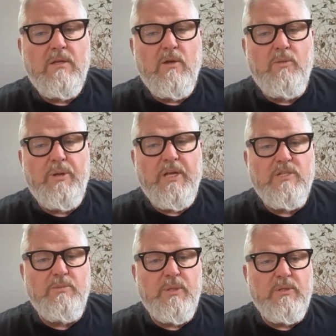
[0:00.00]

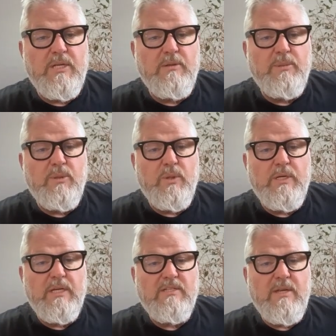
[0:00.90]
Homepage built and deployed,
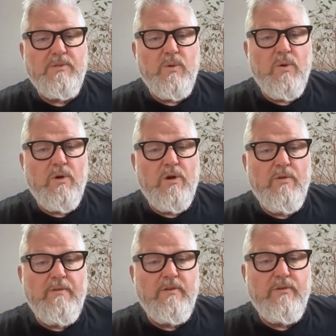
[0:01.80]
next steps ordered,
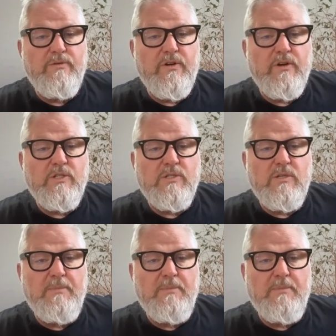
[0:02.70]
revenue first,